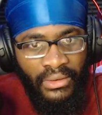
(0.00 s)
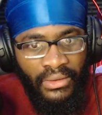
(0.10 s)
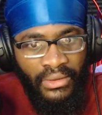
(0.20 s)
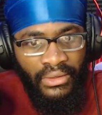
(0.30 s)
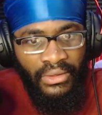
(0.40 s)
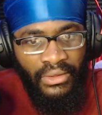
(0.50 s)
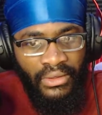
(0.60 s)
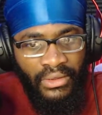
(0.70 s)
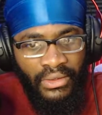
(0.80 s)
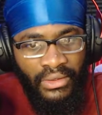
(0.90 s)

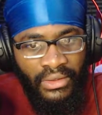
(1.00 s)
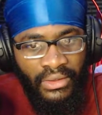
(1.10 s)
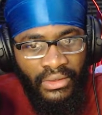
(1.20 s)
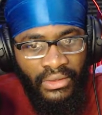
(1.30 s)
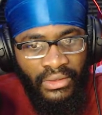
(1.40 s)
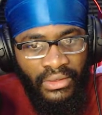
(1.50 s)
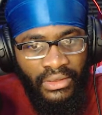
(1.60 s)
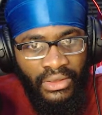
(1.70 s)
[no speech]